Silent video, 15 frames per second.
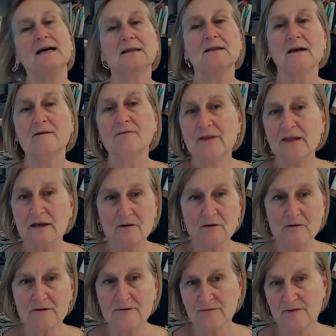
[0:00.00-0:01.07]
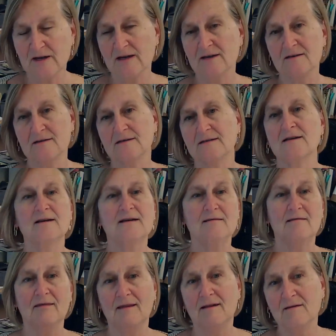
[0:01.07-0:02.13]
I love that early phase. I
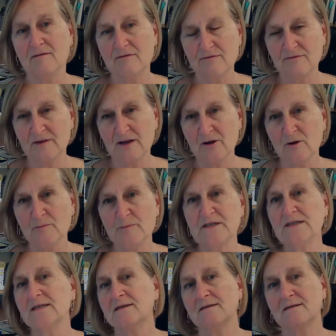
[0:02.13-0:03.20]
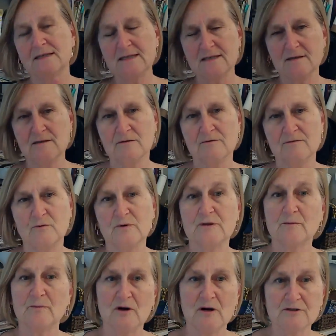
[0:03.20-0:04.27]
love helping to conceive
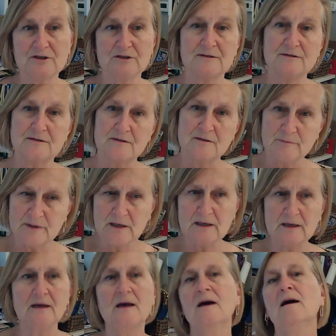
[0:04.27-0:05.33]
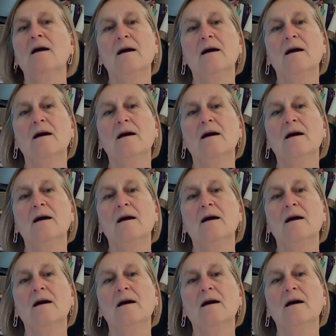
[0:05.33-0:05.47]
what the projects can be.